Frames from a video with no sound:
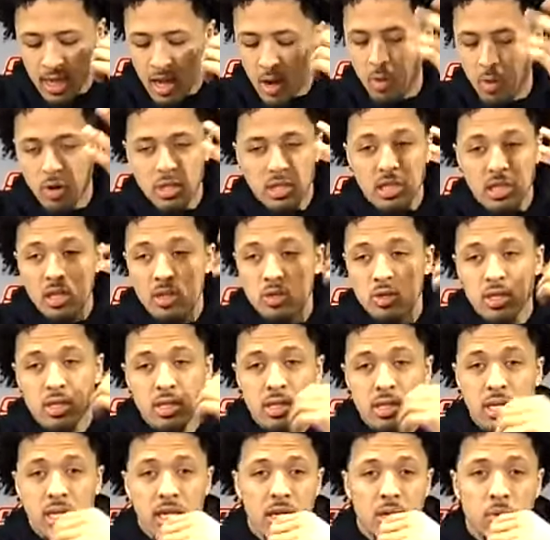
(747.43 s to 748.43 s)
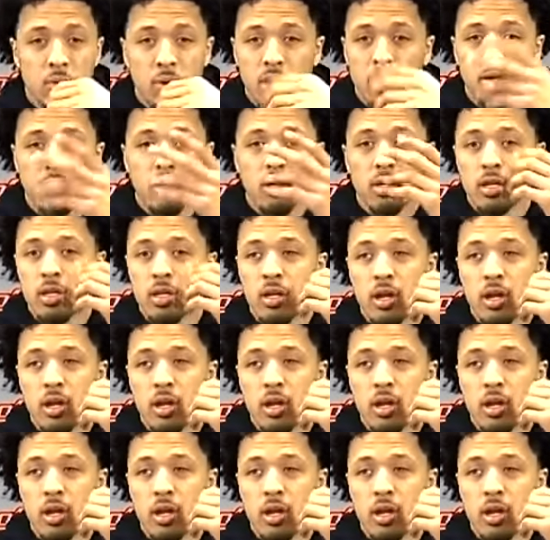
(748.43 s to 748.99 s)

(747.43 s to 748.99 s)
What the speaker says: I want to see you succeed, whether, you